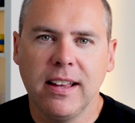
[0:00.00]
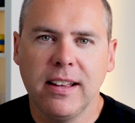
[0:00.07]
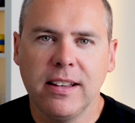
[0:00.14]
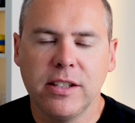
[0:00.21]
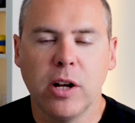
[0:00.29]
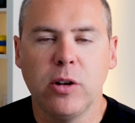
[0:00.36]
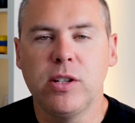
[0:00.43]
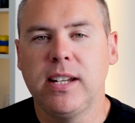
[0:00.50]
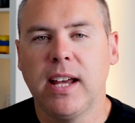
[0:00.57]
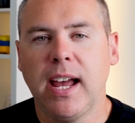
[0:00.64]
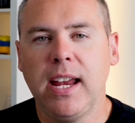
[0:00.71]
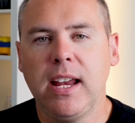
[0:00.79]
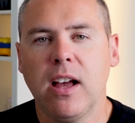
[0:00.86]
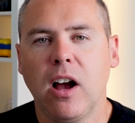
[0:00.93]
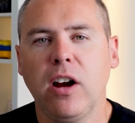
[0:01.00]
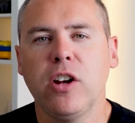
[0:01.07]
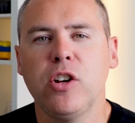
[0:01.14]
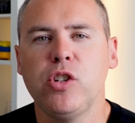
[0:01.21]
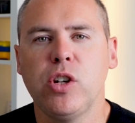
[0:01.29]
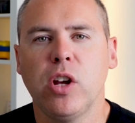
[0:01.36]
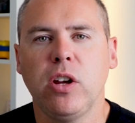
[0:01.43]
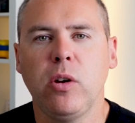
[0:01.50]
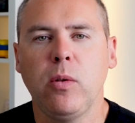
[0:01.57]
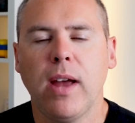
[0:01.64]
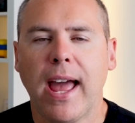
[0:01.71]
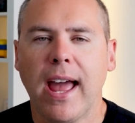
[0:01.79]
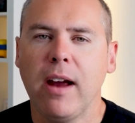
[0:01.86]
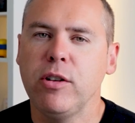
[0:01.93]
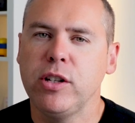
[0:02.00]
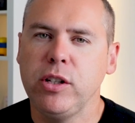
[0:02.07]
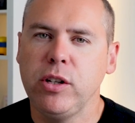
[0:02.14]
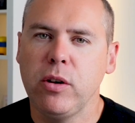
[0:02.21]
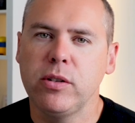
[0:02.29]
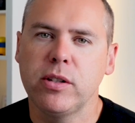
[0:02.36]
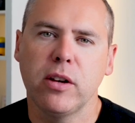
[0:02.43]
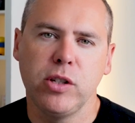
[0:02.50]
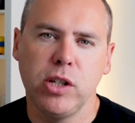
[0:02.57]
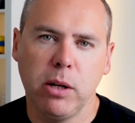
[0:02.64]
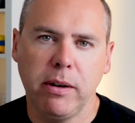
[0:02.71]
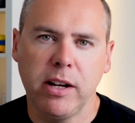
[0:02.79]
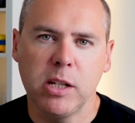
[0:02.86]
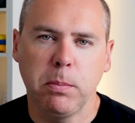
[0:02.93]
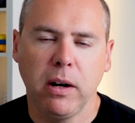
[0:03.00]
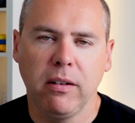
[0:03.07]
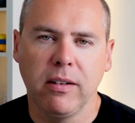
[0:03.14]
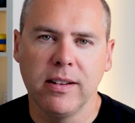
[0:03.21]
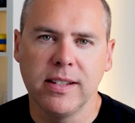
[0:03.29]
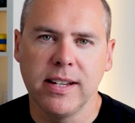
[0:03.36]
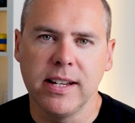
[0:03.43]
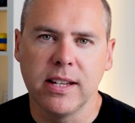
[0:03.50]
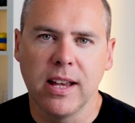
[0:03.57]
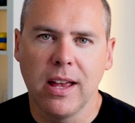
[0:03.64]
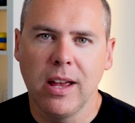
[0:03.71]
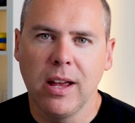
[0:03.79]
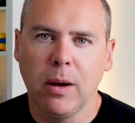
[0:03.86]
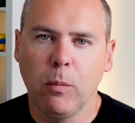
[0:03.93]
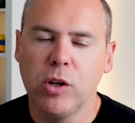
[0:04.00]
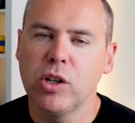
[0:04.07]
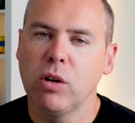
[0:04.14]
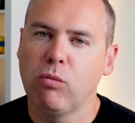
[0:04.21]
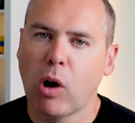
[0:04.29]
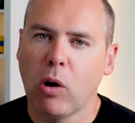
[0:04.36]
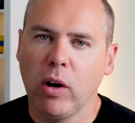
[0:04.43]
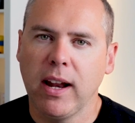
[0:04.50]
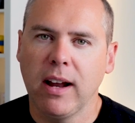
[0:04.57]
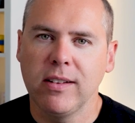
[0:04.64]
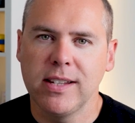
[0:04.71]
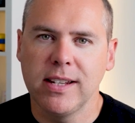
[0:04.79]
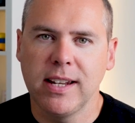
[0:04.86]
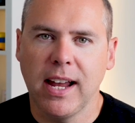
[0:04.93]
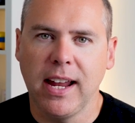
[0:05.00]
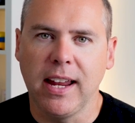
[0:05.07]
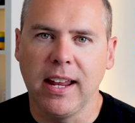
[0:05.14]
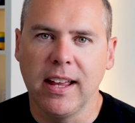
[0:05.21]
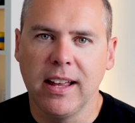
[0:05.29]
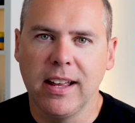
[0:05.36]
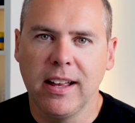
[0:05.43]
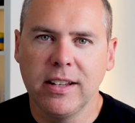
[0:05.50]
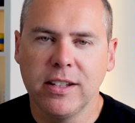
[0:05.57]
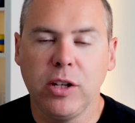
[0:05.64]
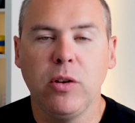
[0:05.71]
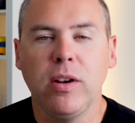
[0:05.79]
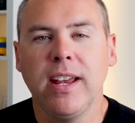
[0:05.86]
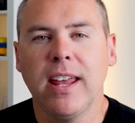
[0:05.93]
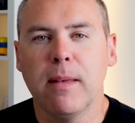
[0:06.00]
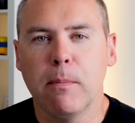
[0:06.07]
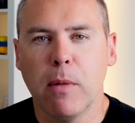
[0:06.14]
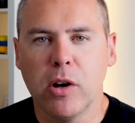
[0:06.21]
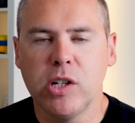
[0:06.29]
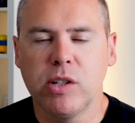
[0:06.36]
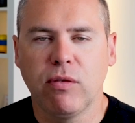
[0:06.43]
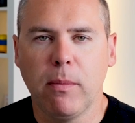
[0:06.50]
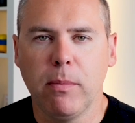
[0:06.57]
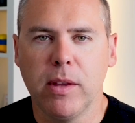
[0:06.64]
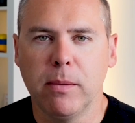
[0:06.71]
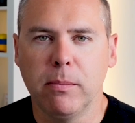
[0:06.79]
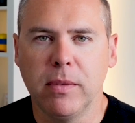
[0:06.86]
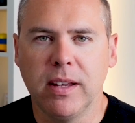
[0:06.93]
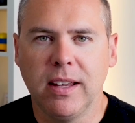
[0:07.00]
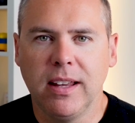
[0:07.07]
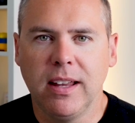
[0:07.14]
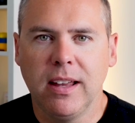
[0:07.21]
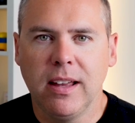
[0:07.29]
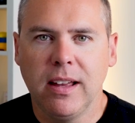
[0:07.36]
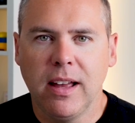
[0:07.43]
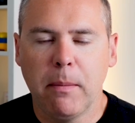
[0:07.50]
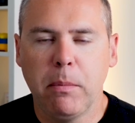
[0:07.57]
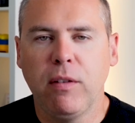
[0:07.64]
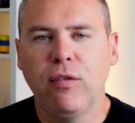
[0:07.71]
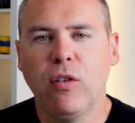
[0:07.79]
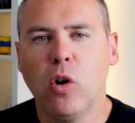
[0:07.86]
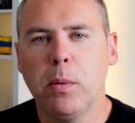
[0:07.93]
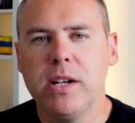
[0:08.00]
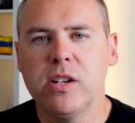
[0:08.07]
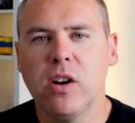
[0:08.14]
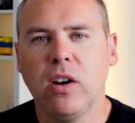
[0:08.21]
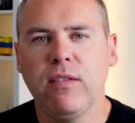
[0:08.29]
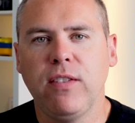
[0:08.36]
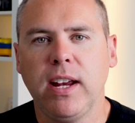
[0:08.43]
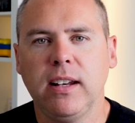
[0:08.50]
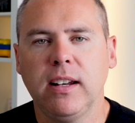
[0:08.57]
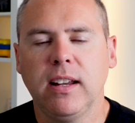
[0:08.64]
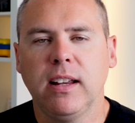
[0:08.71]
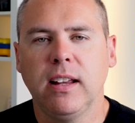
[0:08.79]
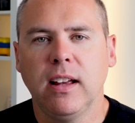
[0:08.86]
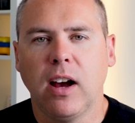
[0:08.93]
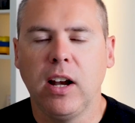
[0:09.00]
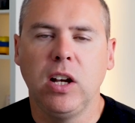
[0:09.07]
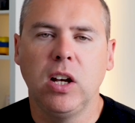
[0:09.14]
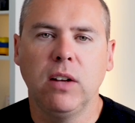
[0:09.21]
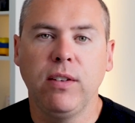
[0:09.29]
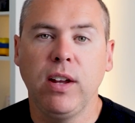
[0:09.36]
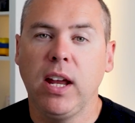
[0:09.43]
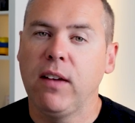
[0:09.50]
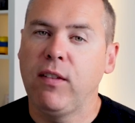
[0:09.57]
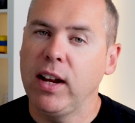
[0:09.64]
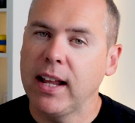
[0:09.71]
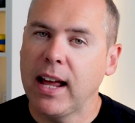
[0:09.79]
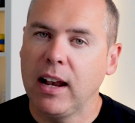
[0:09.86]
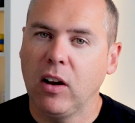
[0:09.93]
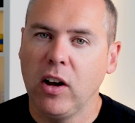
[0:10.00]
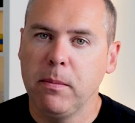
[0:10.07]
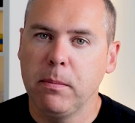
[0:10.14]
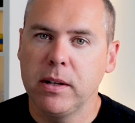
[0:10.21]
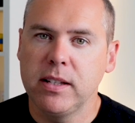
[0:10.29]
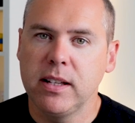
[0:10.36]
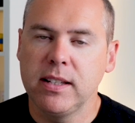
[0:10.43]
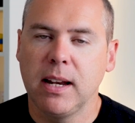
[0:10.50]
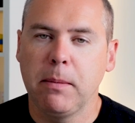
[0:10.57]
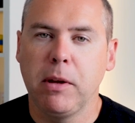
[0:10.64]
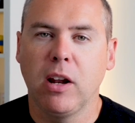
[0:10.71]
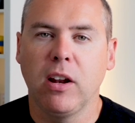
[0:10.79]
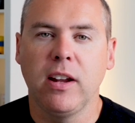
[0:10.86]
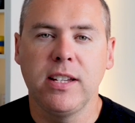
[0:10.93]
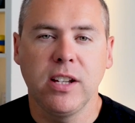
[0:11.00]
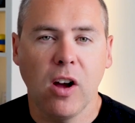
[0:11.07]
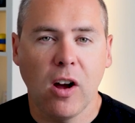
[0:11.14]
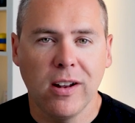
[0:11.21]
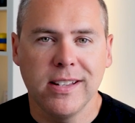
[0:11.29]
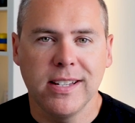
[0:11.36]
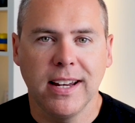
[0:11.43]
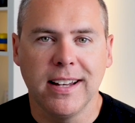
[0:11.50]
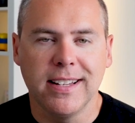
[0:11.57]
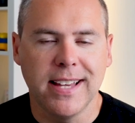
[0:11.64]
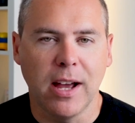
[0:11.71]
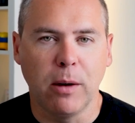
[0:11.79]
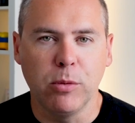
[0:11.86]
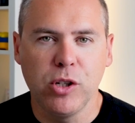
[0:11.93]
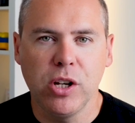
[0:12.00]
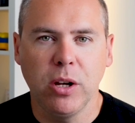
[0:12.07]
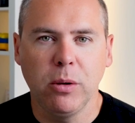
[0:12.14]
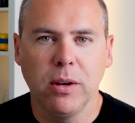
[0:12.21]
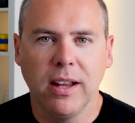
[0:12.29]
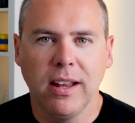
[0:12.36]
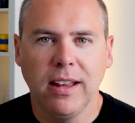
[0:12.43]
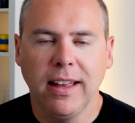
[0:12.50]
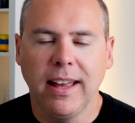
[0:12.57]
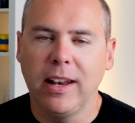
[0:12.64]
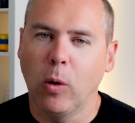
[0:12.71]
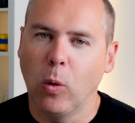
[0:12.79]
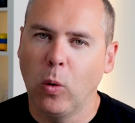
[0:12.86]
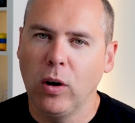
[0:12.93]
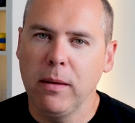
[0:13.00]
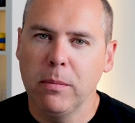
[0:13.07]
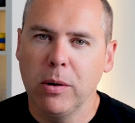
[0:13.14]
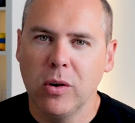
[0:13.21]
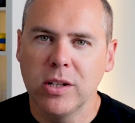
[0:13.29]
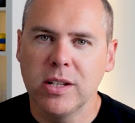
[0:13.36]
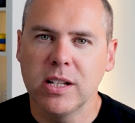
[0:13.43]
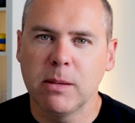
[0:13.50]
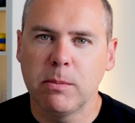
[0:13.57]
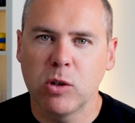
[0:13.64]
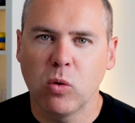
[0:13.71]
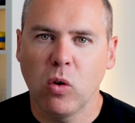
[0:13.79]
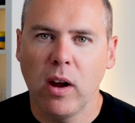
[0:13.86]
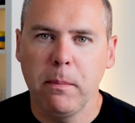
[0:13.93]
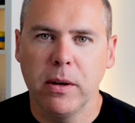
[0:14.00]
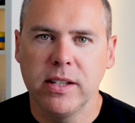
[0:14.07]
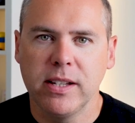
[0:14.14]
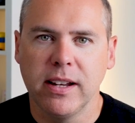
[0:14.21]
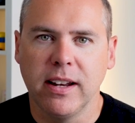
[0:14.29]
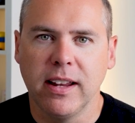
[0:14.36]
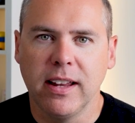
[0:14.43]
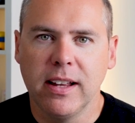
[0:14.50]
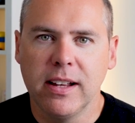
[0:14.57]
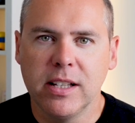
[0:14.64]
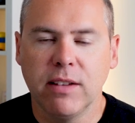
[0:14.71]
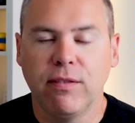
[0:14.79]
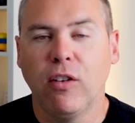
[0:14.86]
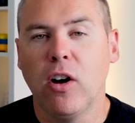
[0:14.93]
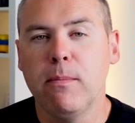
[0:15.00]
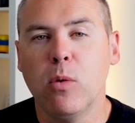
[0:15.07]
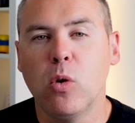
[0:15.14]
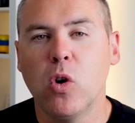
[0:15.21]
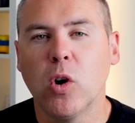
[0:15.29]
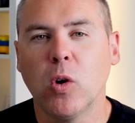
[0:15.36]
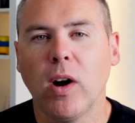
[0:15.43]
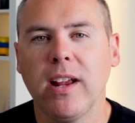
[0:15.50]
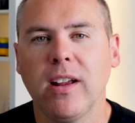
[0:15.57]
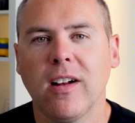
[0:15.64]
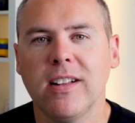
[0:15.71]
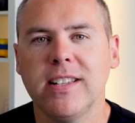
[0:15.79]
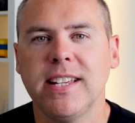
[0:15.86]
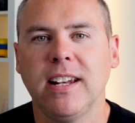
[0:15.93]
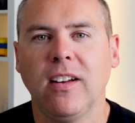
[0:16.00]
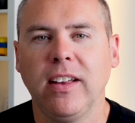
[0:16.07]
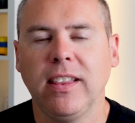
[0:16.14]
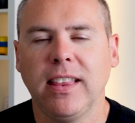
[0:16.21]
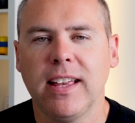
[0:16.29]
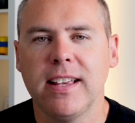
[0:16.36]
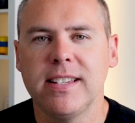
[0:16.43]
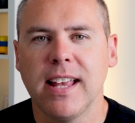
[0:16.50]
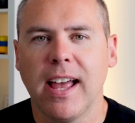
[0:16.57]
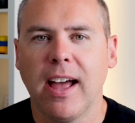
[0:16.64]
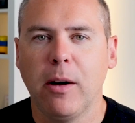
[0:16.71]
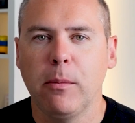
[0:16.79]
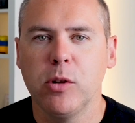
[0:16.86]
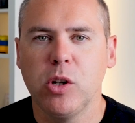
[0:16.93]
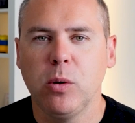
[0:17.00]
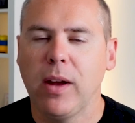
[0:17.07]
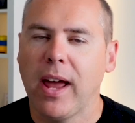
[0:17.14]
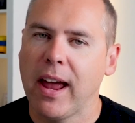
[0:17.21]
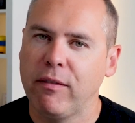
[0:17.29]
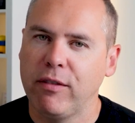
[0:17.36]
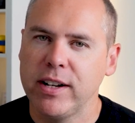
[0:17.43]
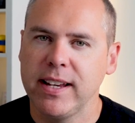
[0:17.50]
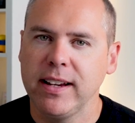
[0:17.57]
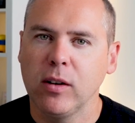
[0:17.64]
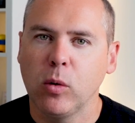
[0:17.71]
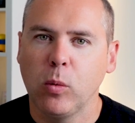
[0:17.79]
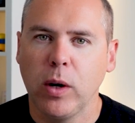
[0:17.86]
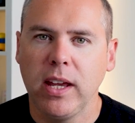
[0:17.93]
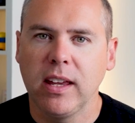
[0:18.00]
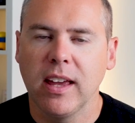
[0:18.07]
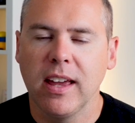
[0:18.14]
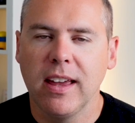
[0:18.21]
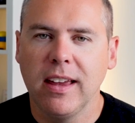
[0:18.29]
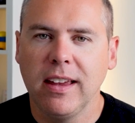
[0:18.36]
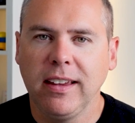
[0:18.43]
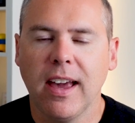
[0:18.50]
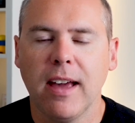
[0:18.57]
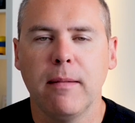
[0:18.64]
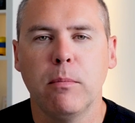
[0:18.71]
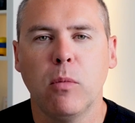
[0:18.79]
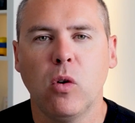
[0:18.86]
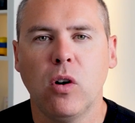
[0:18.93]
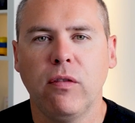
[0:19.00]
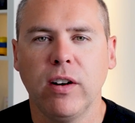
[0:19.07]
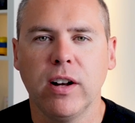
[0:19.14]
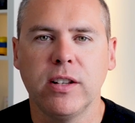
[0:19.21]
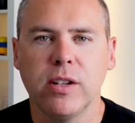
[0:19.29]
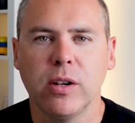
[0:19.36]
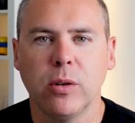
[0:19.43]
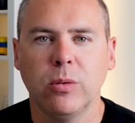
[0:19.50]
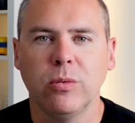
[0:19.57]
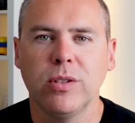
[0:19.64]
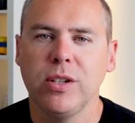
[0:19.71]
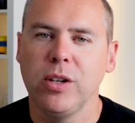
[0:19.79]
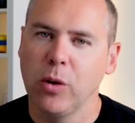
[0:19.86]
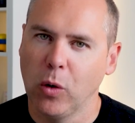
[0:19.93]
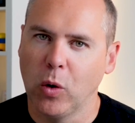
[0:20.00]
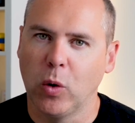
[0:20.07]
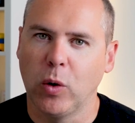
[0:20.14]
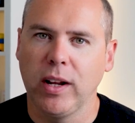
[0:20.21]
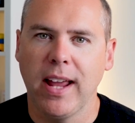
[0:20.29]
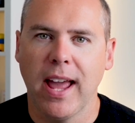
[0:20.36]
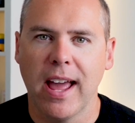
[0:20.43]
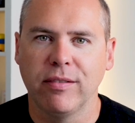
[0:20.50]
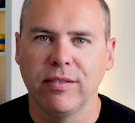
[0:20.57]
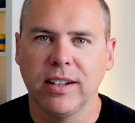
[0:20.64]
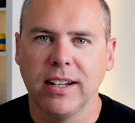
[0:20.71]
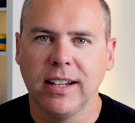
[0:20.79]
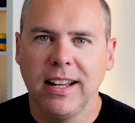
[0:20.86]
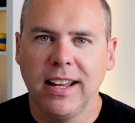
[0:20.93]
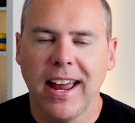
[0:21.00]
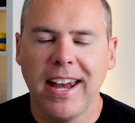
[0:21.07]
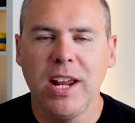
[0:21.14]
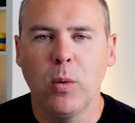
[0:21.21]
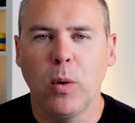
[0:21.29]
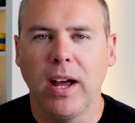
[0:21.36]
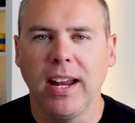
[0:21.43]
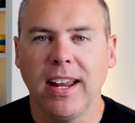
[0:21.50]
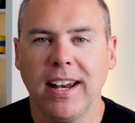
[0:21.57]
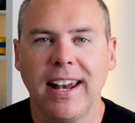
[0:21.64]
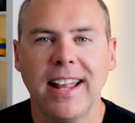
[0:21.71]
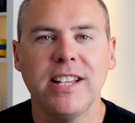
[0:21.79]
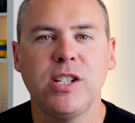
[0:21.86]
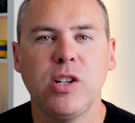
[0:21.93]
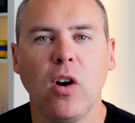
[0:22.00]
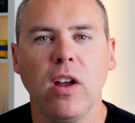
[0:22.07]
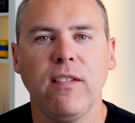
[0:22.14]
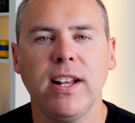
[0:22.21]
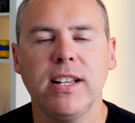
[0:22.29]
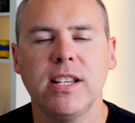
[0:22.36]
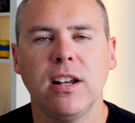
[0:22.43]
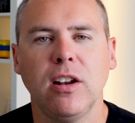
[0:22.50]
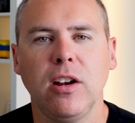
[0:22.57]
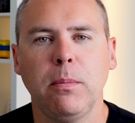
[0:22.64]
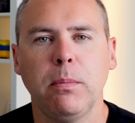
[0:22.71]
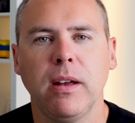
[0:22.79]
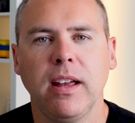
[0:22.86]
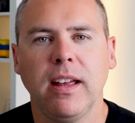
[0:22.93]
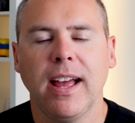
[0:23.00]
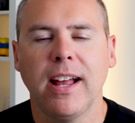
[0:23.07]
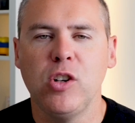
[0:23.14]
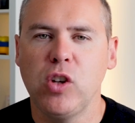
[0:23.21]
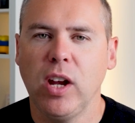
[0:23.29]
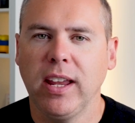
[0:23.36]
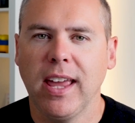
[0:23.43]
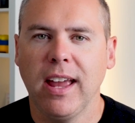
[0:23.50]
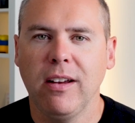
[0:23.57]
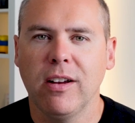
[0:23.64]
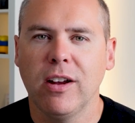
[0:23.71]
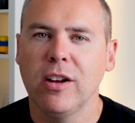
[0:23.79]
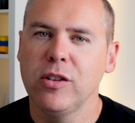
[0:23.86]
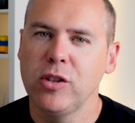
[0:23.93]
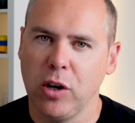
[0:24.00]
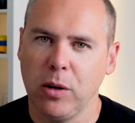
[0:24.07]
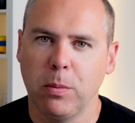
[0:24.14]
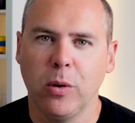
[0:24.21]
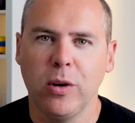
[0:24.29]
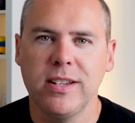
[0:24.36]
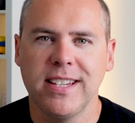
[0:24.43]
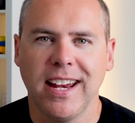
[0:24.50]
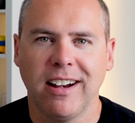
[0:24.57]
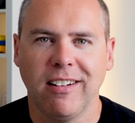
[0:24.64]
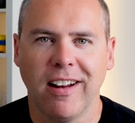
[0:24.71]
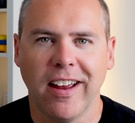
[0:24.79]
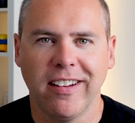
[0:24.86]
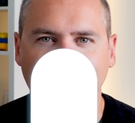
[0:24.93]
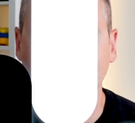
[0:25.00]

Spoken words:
So today I'm going to show you how to use those new experiences which are rolling out today so you can get the most from them. And before we dive in, I'd love it if you hit that like button to let me know that this content has helped you, and the all-important subscribe button to find more great content like this that helps you every single week get more from the tools you already have. Anyway, let's dive into Loop and check out 2.0.